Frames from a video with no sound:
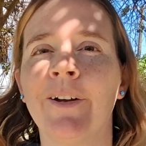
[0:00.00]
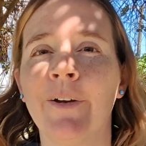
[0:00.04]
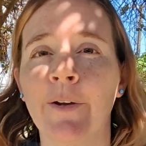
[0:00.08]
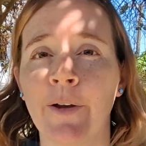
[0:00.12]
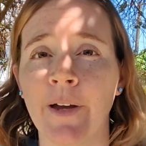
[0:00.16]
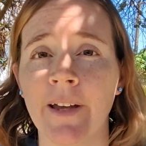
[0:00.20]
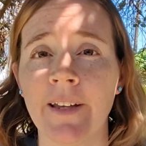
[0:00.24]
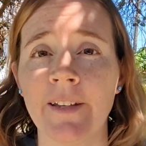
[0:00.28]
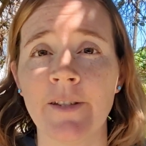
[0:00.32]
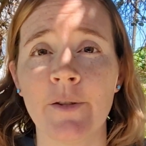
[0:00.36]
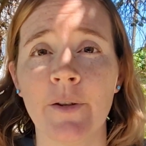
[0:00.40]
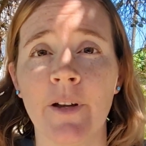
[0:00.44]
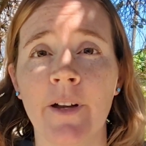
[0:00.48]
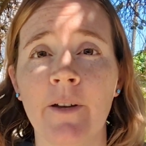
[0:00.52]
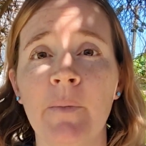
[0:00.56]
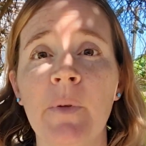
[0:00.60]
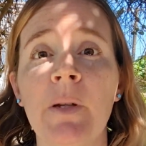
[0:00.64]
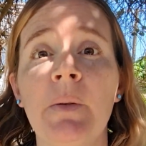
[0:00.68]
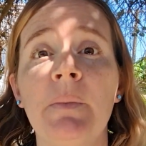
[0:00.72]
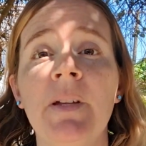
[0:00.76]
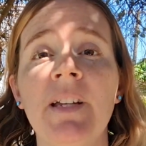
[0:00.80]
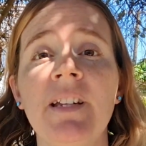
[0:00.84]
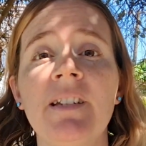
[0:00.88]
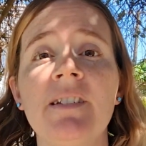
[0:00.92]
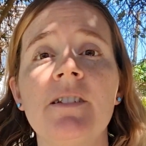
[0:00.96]
Okay, so I've
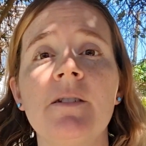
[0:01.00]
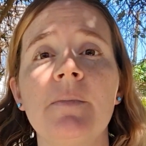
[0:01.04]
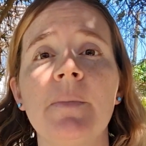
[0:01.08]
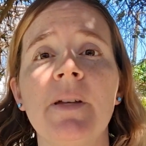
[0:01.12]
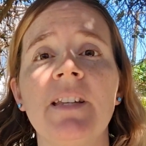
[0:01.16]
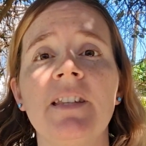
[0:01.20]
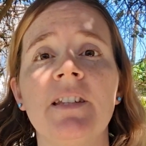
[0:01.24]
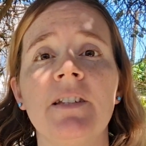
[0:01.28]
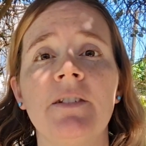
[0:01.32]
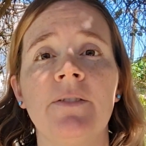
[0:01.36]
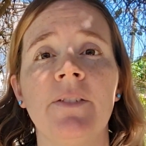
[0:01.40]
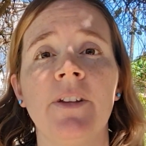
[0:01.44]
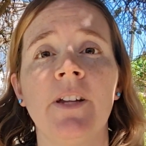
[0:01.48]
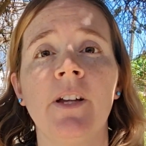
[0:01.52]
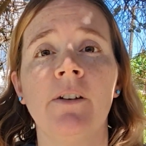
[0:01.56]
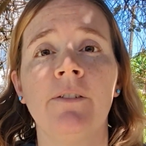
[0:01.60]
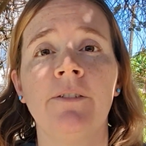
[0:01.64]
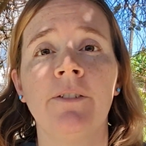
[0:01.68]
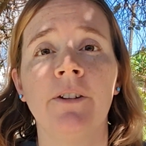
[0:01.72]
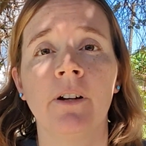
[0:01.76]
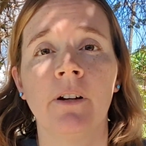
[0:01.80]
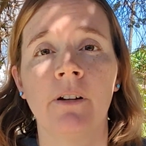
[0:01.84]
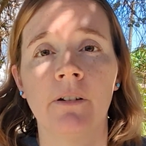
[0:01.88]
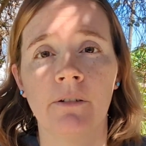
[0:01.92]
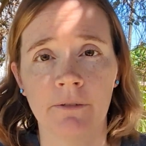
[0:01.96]
been meaning to make this video
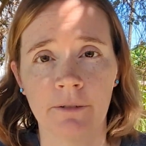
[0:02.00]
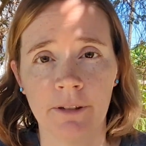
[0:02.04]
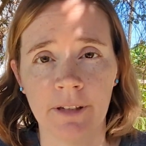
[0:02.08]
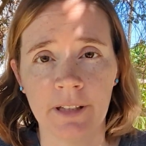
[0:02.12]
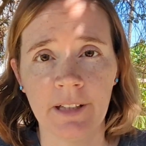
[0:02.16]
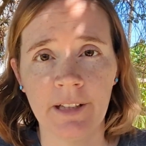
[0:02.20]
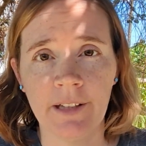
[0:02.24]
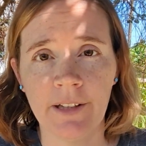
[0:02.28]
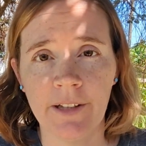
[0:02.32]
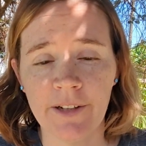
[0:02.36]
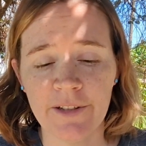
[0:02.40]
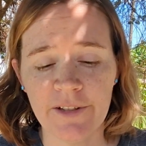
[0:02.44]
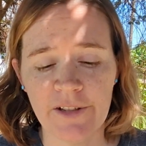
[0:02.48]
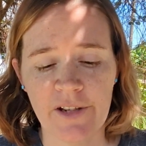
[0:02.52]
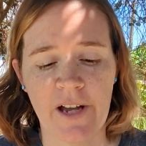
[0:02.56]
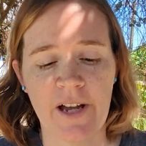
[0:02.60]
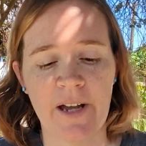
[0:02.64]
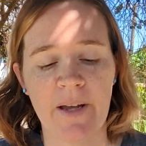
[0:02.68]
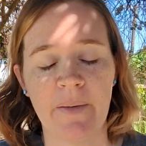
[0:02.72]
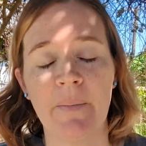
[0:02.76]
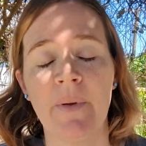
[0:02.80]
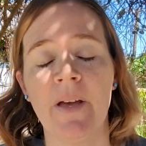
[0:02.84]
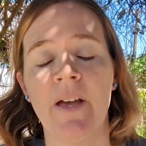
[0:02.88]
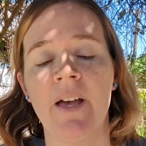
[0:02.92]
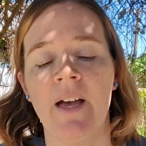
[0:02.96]
for a really long
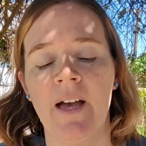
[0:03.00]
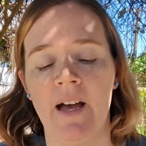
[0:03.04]
time.